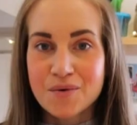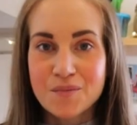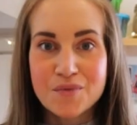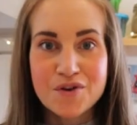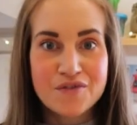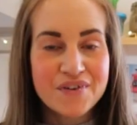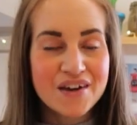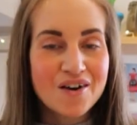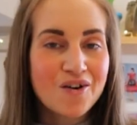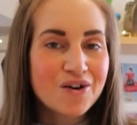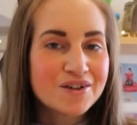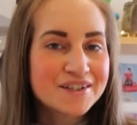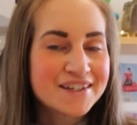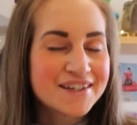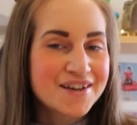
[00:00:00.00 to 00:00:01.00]
Moving
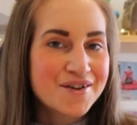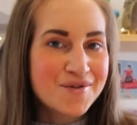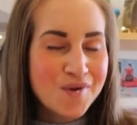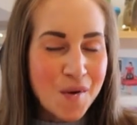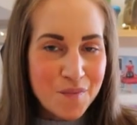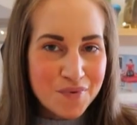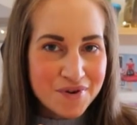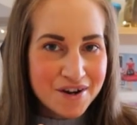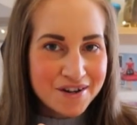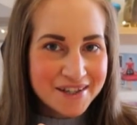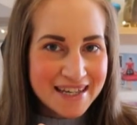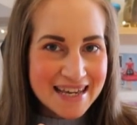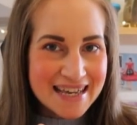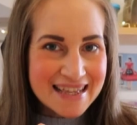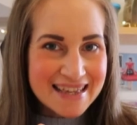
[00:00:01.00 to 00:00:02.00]
on to
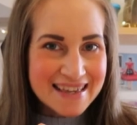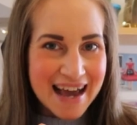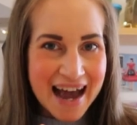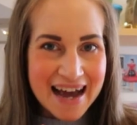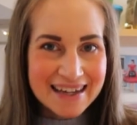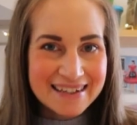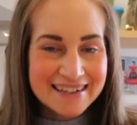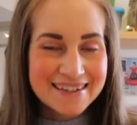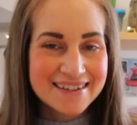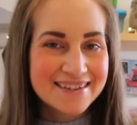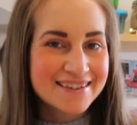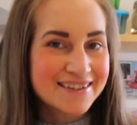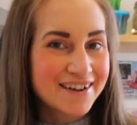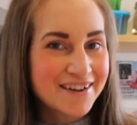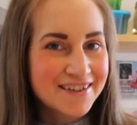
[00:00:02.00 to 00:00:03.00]
proteins and
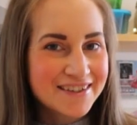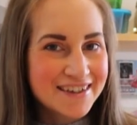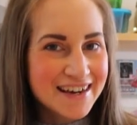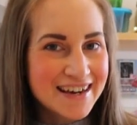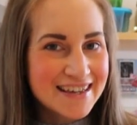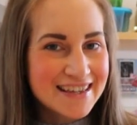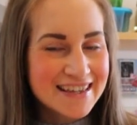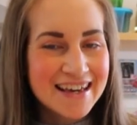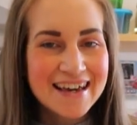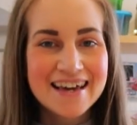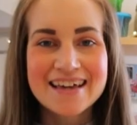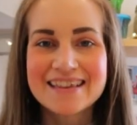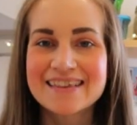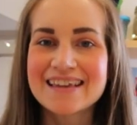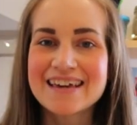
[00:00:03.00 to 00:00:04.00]
starches.
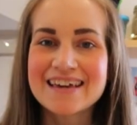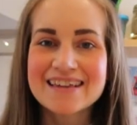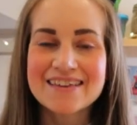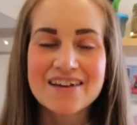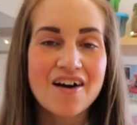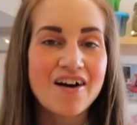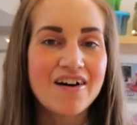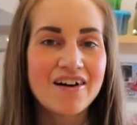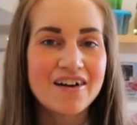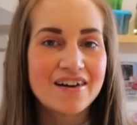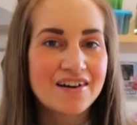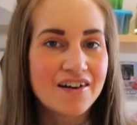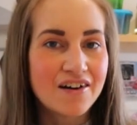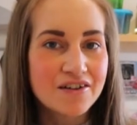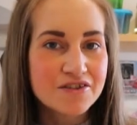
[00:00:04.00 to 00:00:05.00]
These are
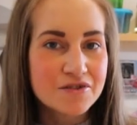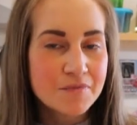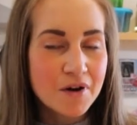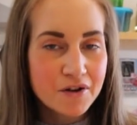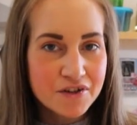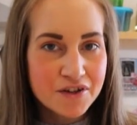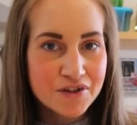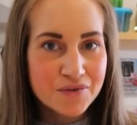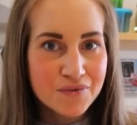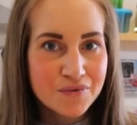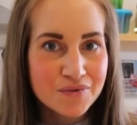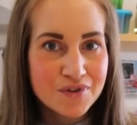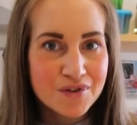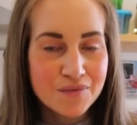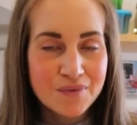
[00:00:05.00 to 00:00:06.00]
larger
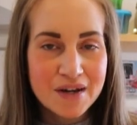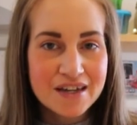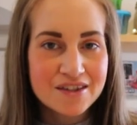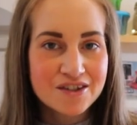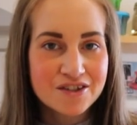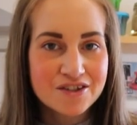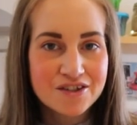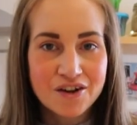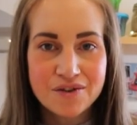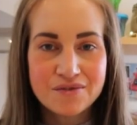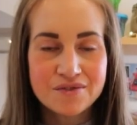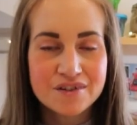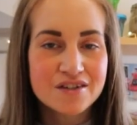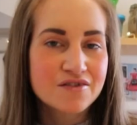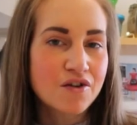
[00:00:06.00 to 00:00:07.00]
molecules which
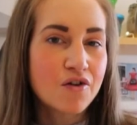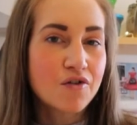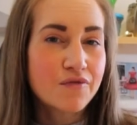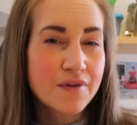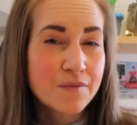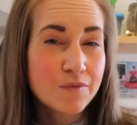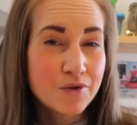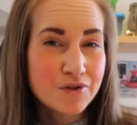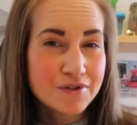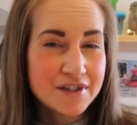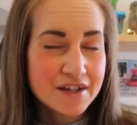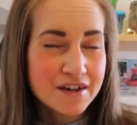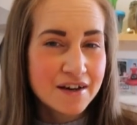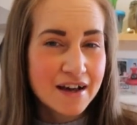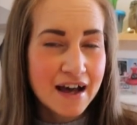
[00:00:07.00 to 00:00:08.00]
don't dissolve in
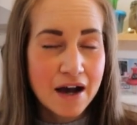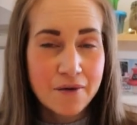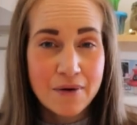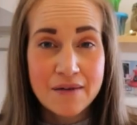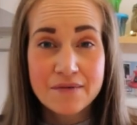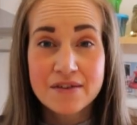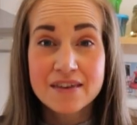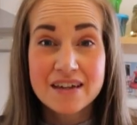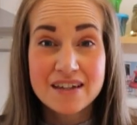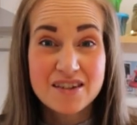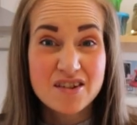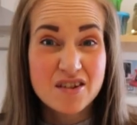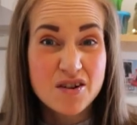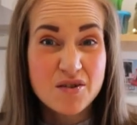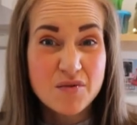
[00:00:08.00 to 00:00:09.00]
water, however they
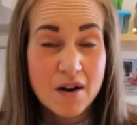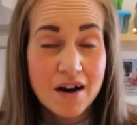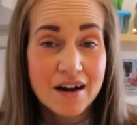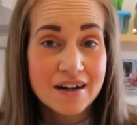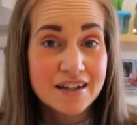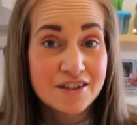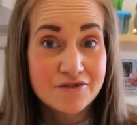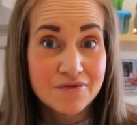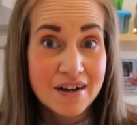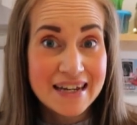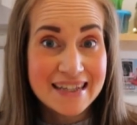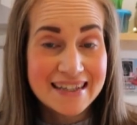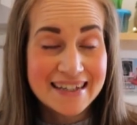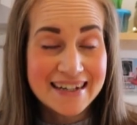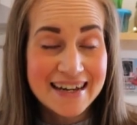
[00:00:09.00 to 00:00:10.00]
do
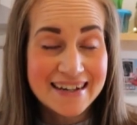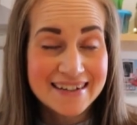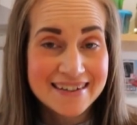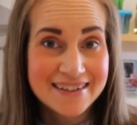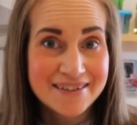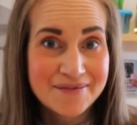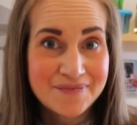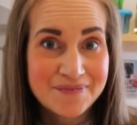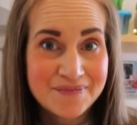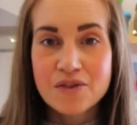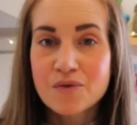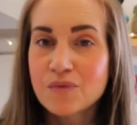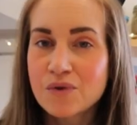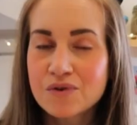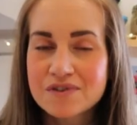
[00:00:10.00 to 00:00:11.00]
hydrate in it.
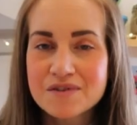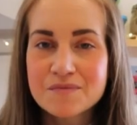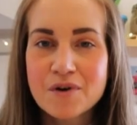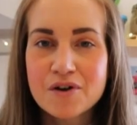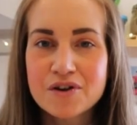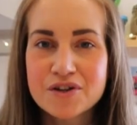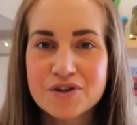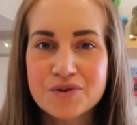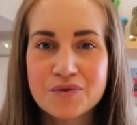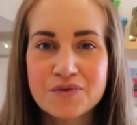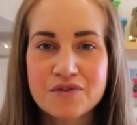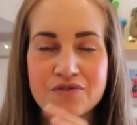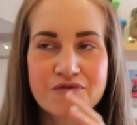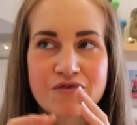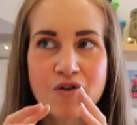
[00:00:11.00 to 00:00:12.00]
The water
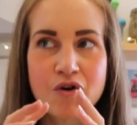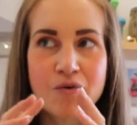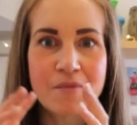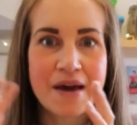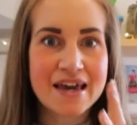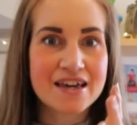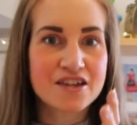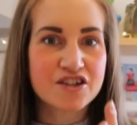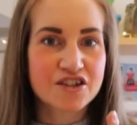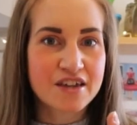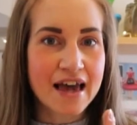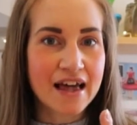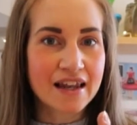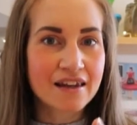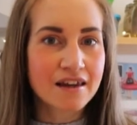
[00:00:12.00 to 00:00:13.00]
molecules form a
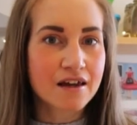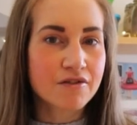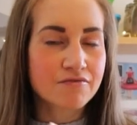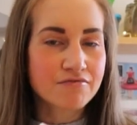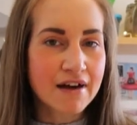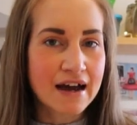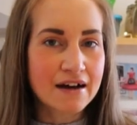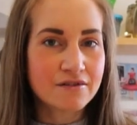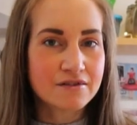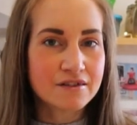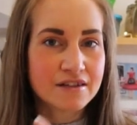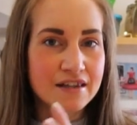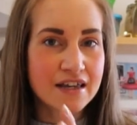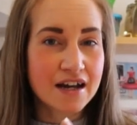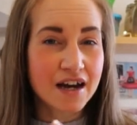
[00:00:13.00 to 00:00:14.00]
shell around
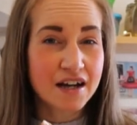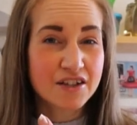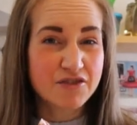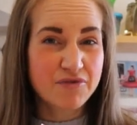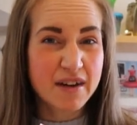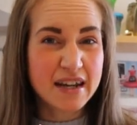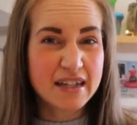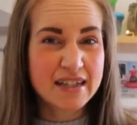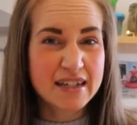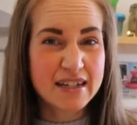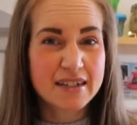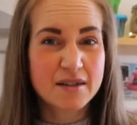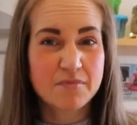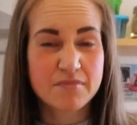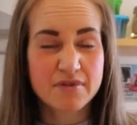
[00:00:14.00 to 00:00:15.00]
the
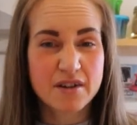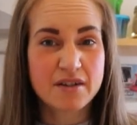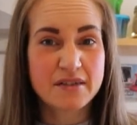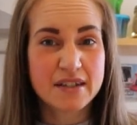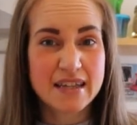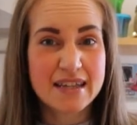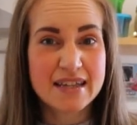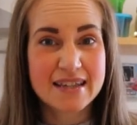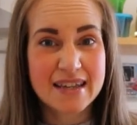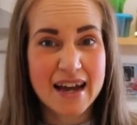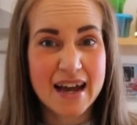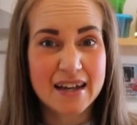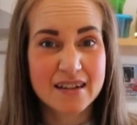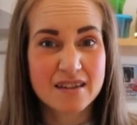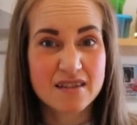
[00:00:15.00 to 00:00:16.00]
hydrated proteins
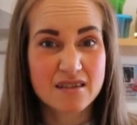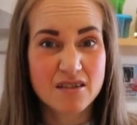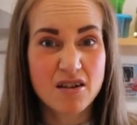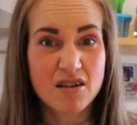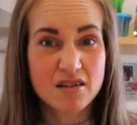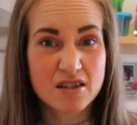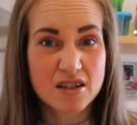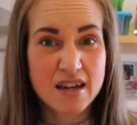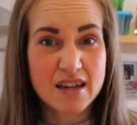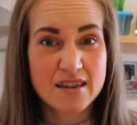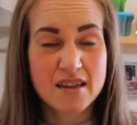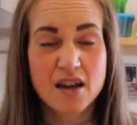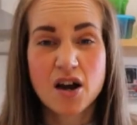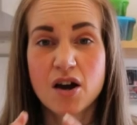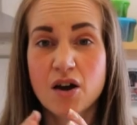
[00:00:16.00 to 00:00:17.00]
and
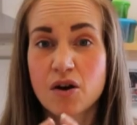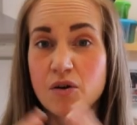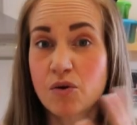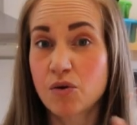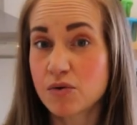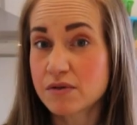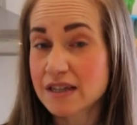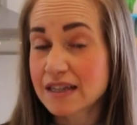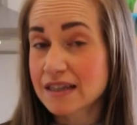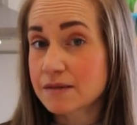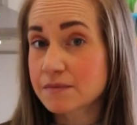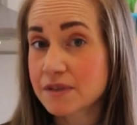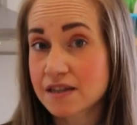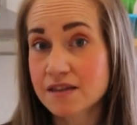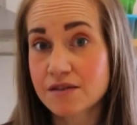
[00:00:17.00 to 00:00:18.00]
starches, causing
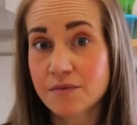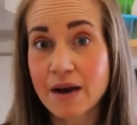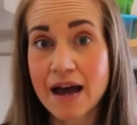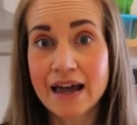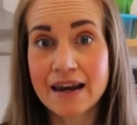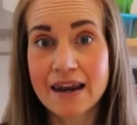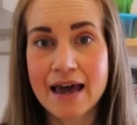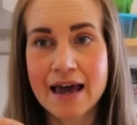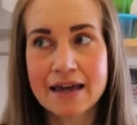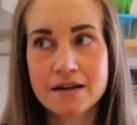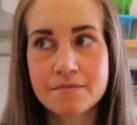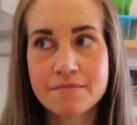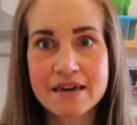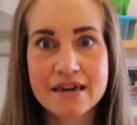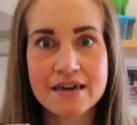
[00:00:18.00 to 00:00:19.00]
them to swell
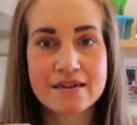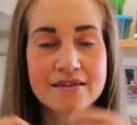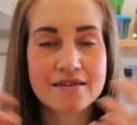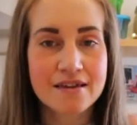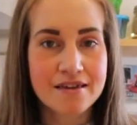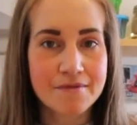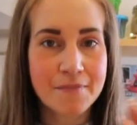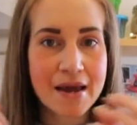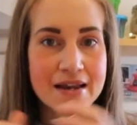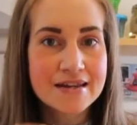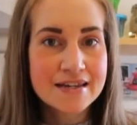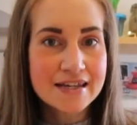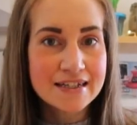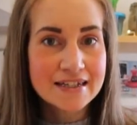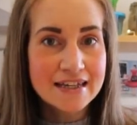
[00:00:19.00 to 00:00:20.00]
and be
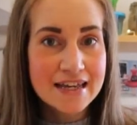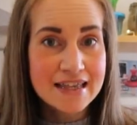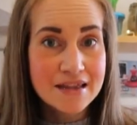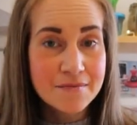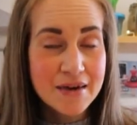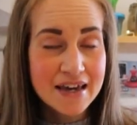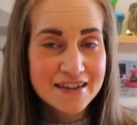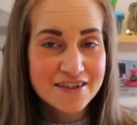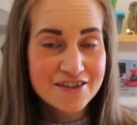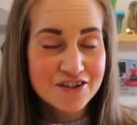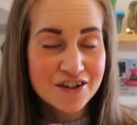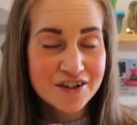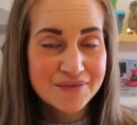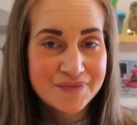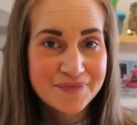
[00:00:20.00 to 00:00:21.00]
suspended in the mixture.